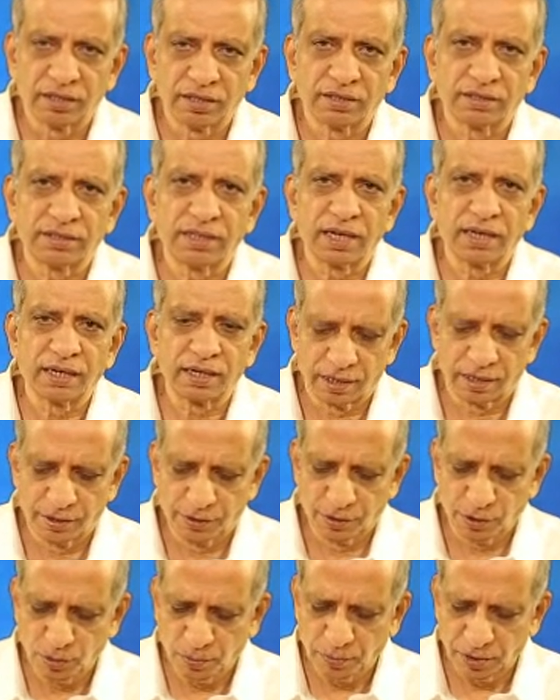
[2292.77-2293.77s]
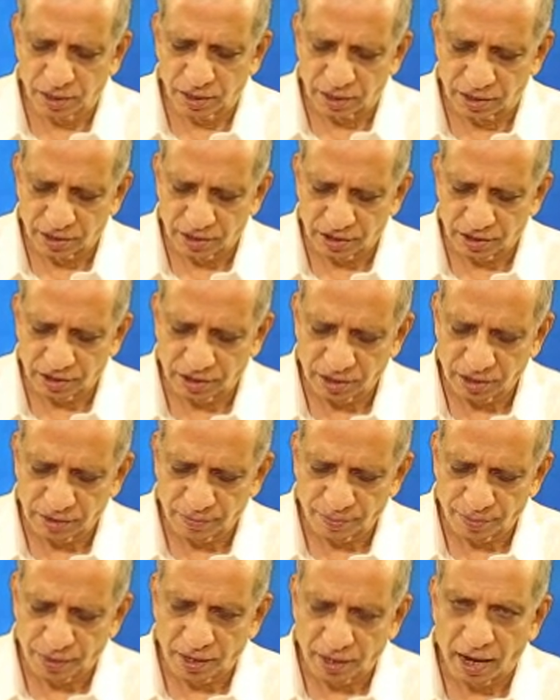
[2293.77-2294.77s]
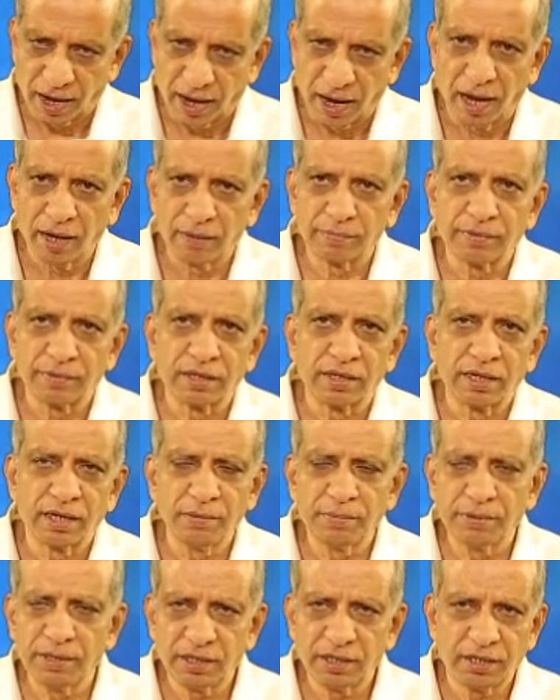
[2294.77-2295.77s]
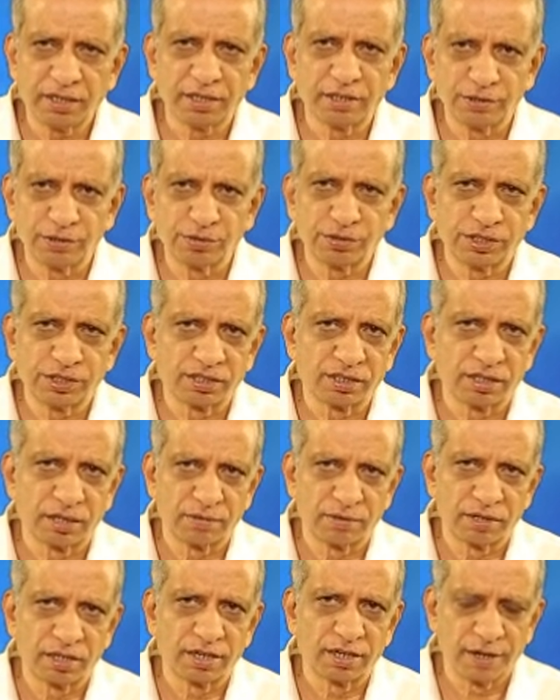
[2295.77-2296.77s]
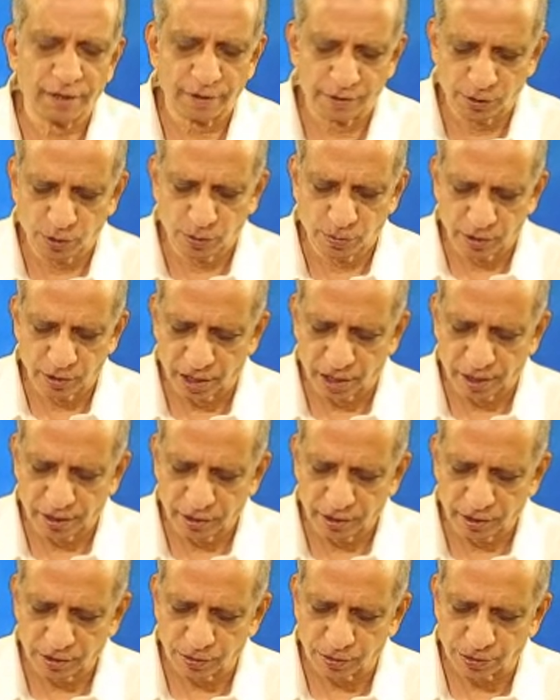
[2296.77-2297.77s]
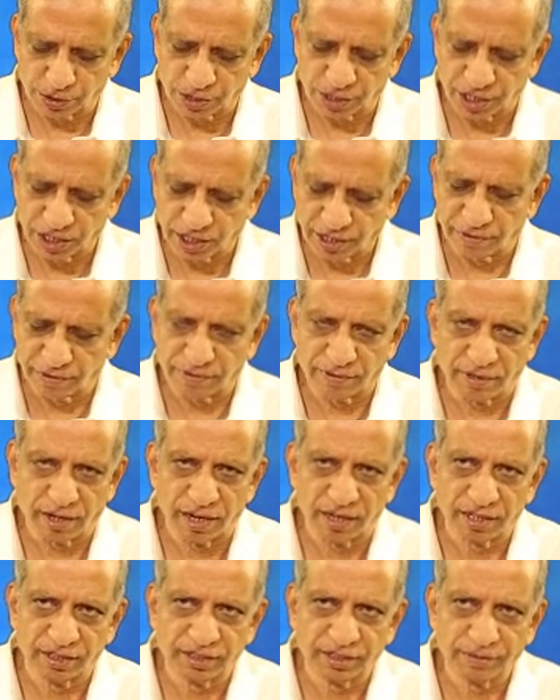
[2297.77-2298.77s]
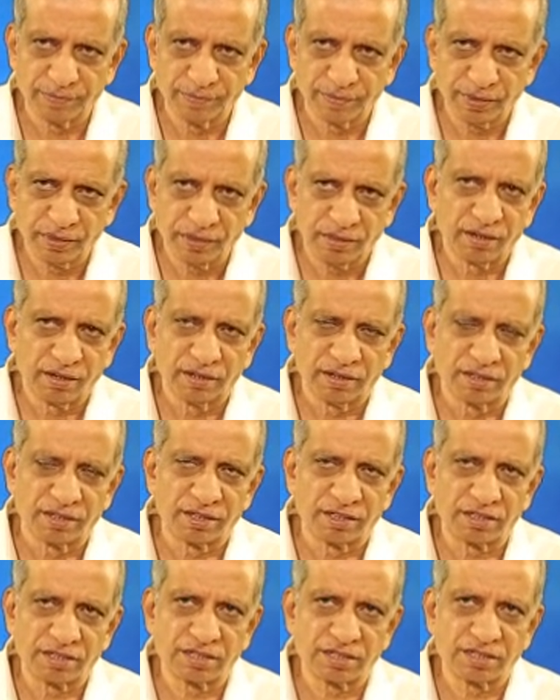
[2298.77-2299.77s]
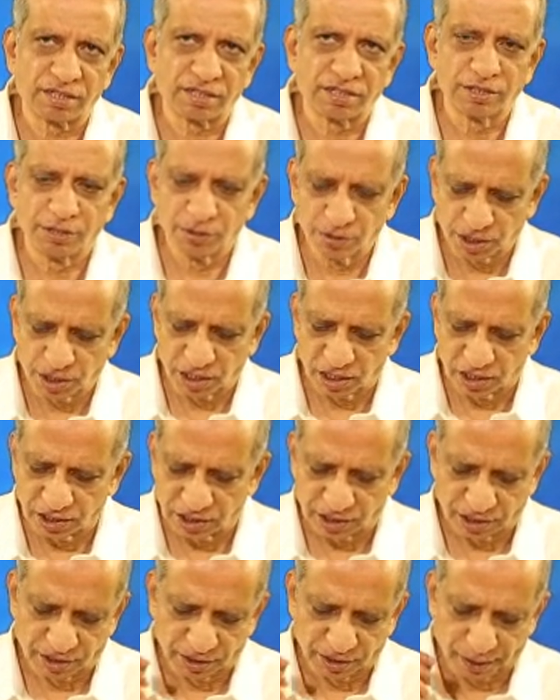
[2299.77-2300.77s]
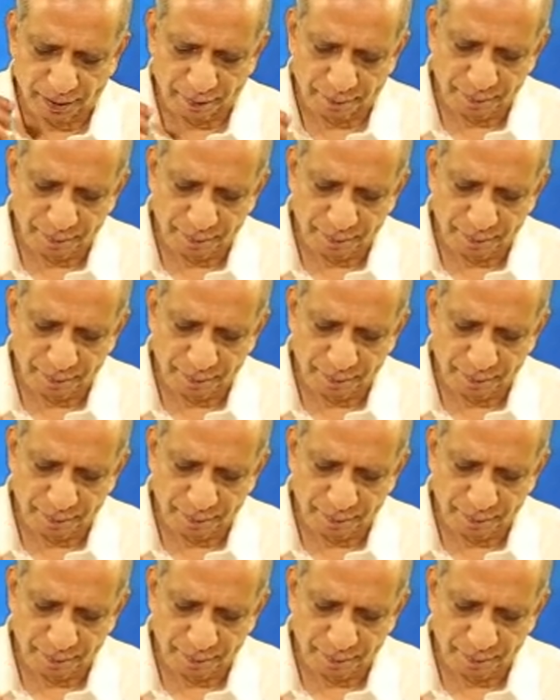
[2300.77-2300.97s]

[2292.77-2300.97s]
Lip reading: The numerals, I am deliberately using the word numeral to signify its utility.